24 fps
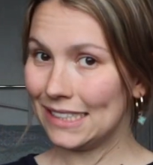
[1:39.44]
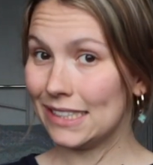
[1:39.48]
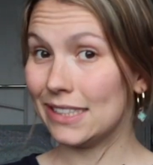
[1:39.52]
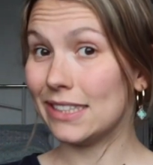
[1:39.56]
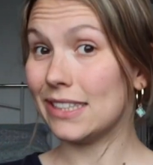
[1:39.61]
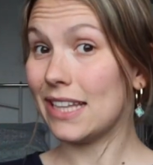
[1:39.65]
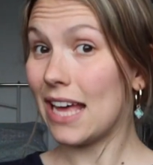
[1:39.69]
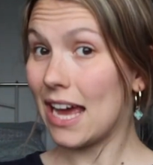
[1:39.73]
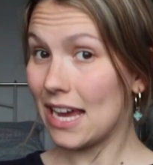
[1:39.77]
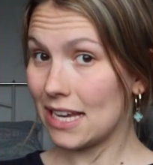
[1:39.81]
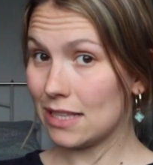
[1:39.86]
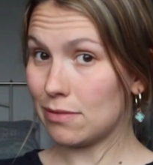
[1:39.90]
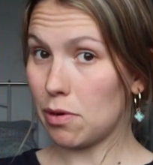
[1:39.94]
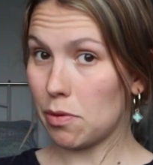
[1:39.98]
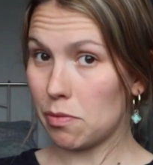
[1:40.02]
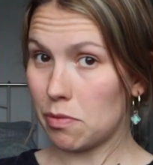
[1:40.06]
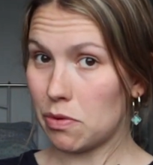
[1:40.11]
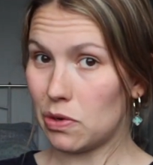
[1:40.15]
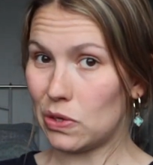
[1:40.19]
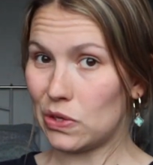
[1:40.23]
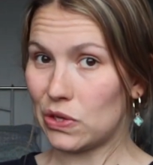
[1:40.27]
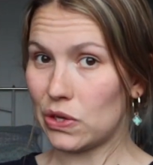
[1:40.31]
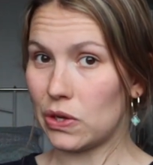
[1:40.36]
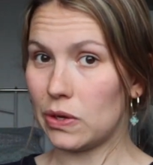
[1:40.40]
So that is what
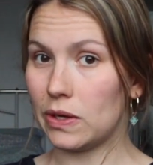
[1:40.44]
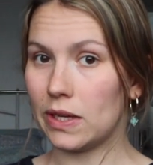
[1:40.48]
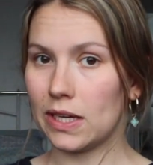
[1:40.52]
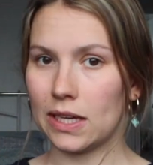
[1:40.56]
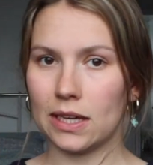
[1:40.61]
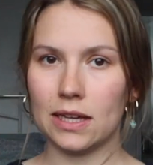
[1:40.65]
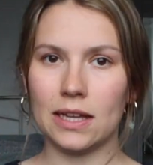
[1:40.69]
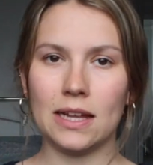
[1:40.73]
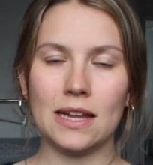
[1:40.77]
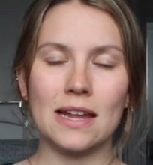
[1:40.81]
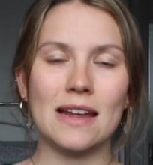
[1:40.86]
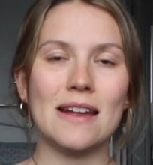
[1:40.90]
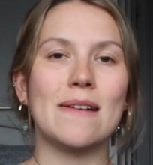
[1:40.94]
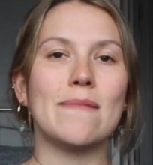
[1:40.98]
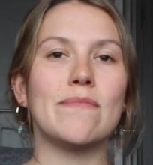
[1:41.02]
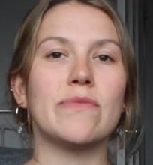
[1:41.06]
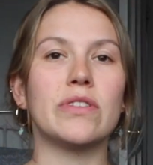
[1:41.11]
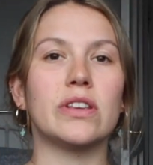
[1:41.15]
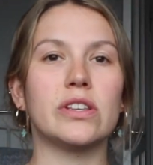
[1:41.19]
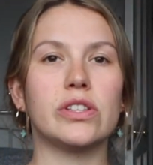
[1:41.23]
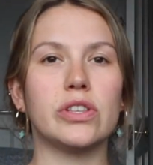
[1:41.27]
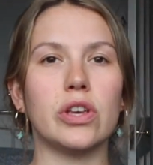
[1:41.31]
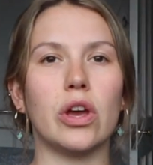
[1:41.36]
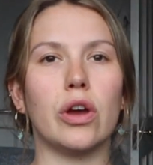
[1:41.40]
we were doing.
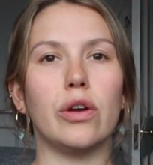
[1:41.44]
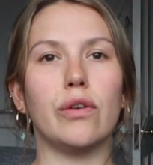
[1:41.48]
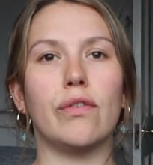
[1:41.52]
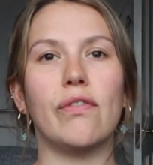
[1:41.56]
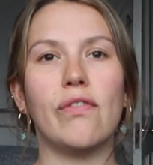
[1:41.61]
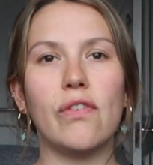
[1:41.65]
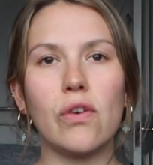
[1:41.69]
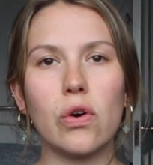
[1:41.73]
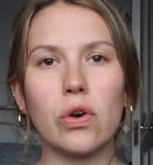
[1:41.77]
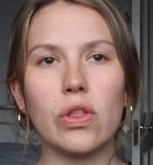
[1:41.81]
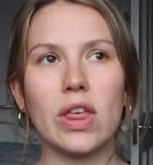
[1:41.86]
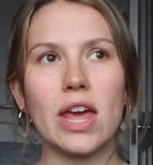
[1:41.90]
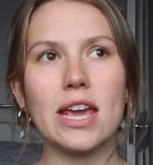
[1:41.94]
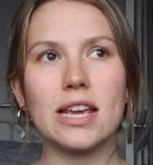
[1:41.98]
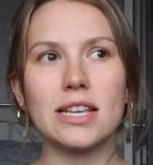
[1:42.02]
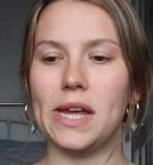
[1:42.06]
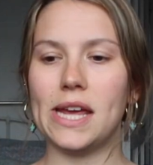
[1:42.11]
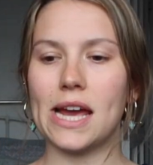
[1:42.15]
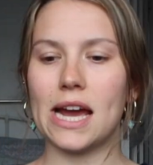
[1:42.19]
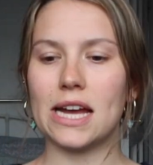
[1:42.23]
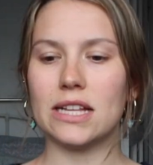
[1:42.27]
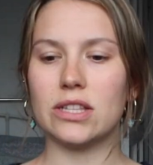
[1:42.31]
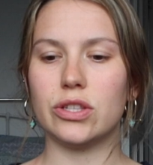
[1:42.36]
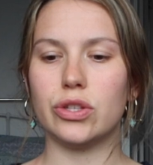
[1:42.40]
So for this
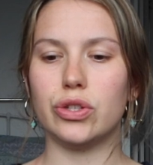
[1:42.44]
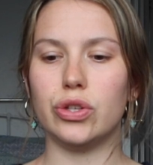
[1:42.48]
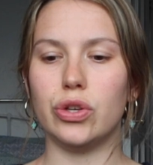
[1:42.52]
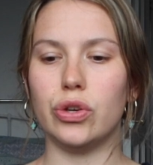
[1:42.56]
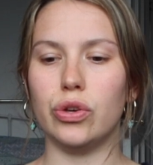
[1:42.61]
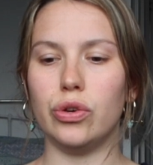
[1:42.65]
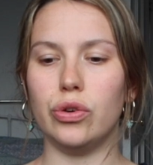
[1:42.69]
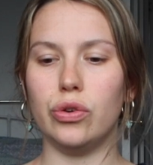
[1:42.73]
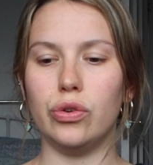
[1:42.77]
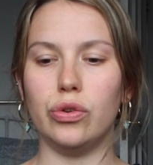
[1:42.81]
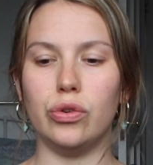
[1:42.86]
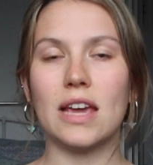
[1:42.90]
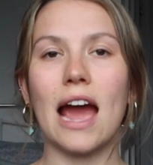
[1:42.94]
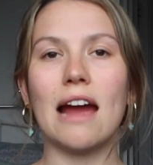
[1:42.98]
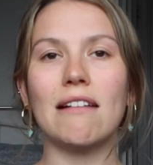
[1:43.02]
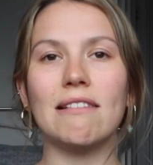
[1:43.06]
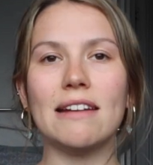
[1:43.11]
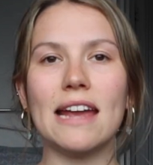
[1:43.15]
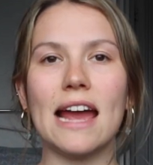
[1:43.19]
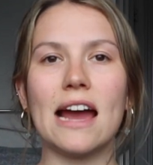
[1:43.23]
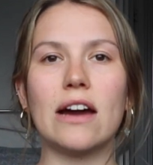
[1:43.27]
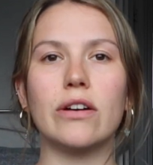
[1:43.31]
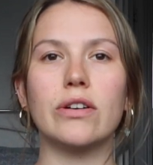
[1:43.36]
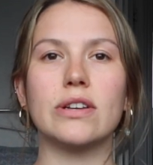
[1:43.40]
we had to
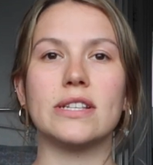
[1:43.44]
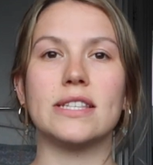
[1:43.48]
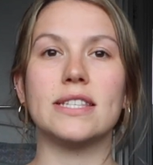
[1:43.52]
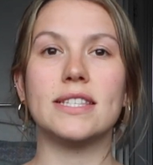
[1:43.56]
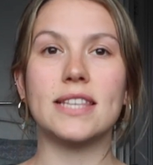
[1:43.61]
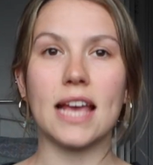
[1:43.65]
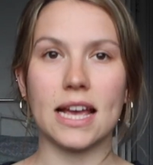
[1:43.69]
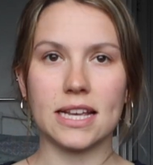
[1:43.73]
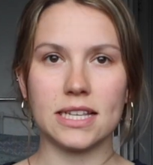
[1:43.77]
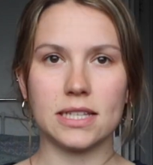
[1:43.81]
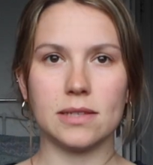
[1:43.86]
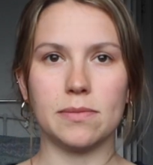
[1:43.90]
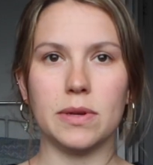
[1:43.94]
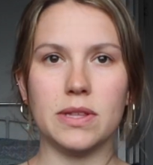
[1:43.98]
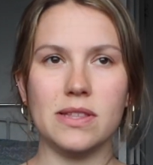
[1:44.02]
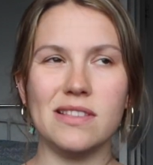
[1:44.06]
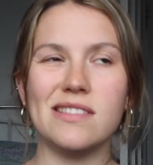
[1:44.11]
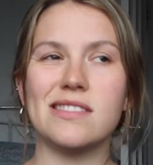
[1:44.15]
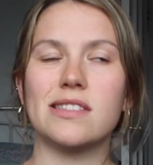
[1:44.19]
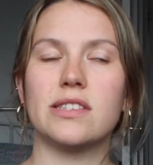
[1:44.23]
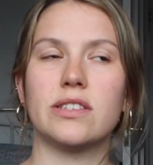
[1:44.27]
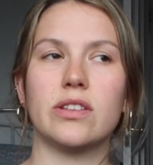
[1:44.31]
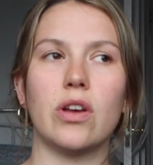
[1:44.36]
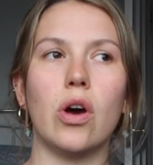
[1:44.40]
carry out
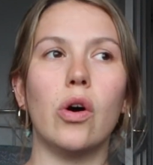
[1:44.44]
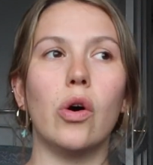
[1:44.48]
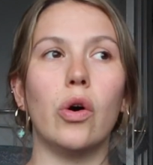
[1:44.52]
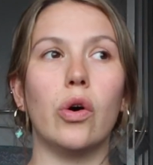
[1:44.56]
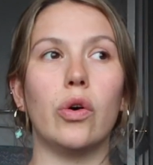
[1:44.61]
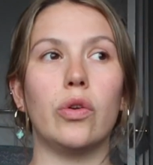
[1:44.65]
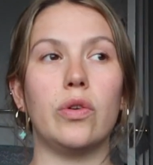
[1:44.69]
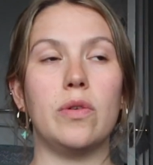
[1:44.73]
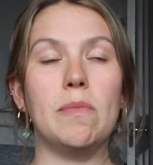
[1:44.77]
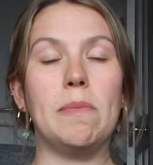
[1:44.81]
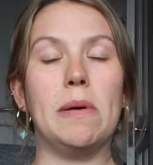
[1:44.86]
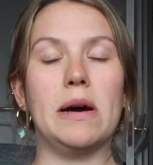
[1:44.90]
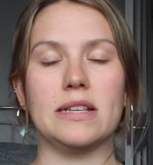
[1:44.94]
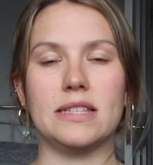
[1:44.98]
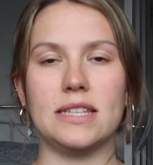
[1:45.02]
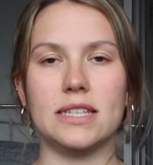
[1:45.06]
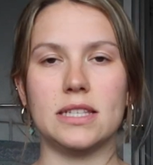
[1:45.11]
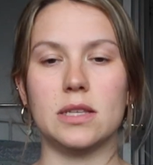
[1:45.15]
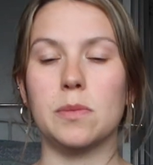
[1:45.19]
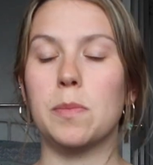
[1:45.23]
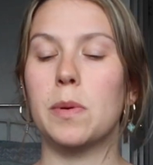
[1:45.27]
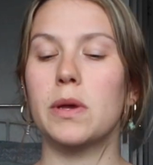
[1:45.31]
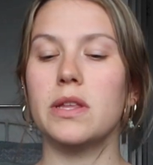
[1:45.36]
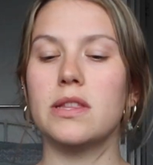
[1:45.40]
assessments on
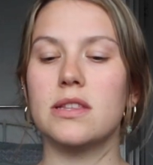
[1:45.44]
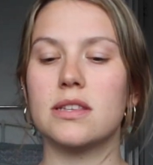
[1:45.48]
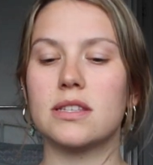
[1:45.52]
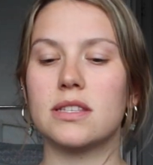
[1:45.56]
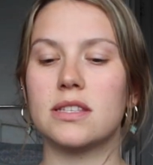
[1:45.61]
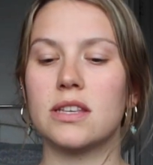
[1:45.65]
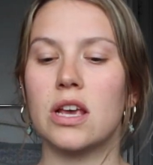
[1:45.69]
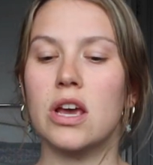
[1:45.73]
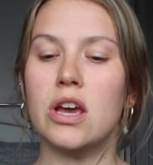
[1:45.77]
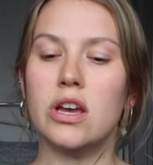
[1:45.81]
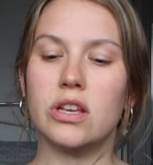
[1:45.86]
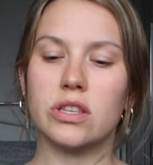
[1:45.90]
participants.